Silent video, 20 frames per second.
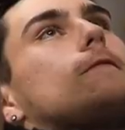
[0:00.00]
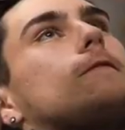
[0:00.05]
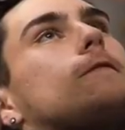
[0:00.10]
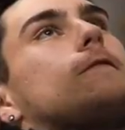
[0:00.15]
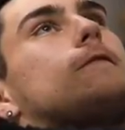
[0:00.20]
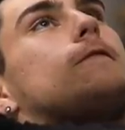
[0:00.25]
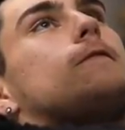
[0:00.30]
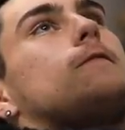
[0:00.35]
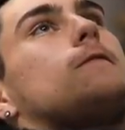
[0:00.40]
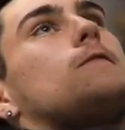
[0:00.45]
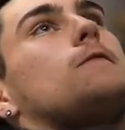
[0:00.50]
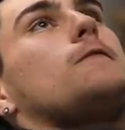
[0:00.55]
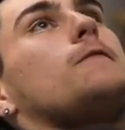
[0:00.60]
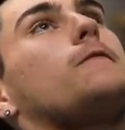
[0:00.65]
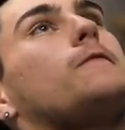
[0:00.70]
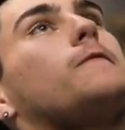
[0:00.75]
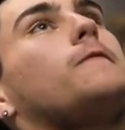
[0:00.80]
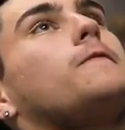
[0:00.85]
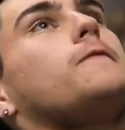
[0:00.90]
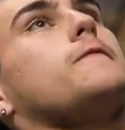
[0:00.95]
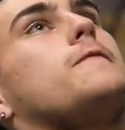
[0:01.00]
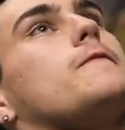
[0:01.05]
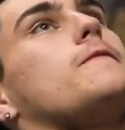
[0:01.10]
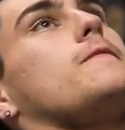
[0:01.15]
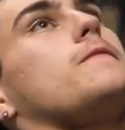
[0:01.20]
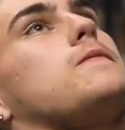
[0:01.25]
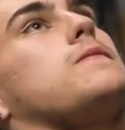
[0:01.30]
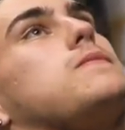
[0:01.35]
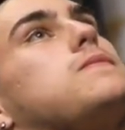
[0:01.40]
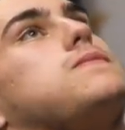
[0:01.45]

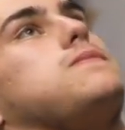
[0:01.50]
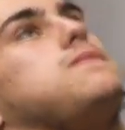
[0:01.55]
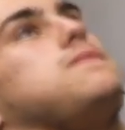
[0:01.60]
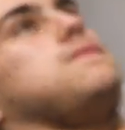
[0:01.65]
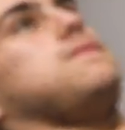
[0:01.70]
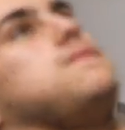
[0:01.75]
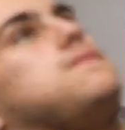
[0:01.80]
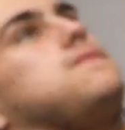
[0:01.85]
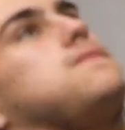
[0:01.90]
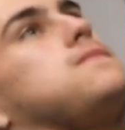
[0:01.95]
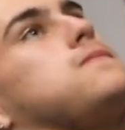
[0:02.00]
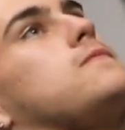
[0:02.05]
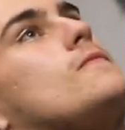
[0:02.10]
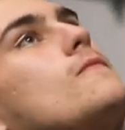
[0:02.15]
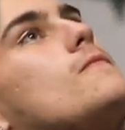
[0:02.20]
168, and I still have skinny